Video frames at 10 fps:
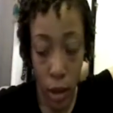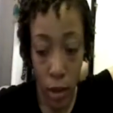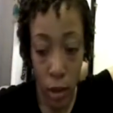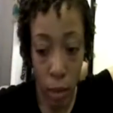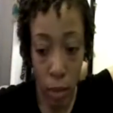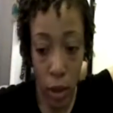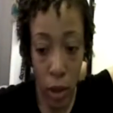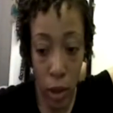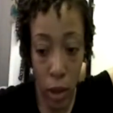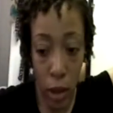So I'm just
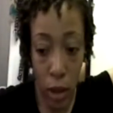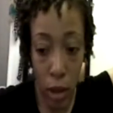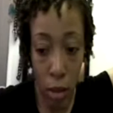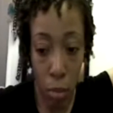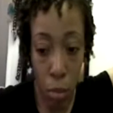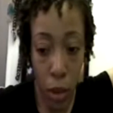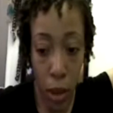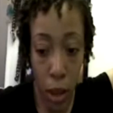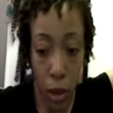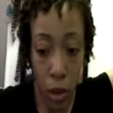gonna
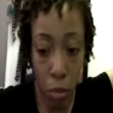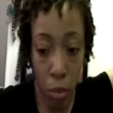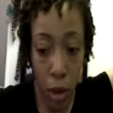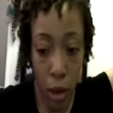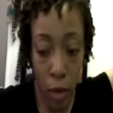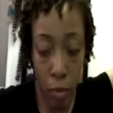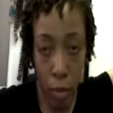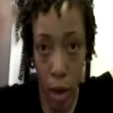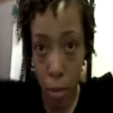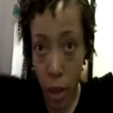put a little bit of
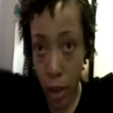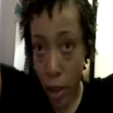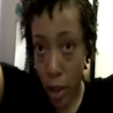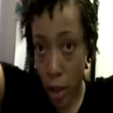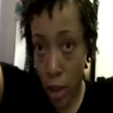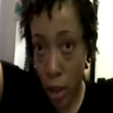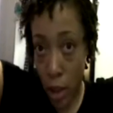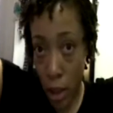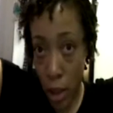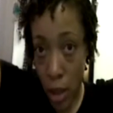my butter
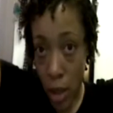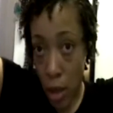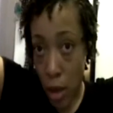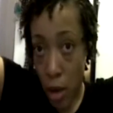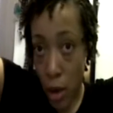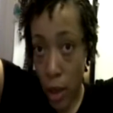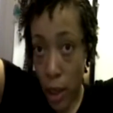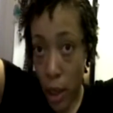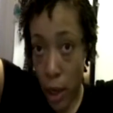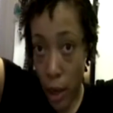on the
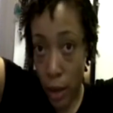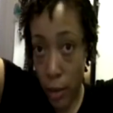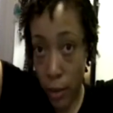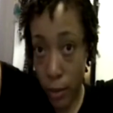hair.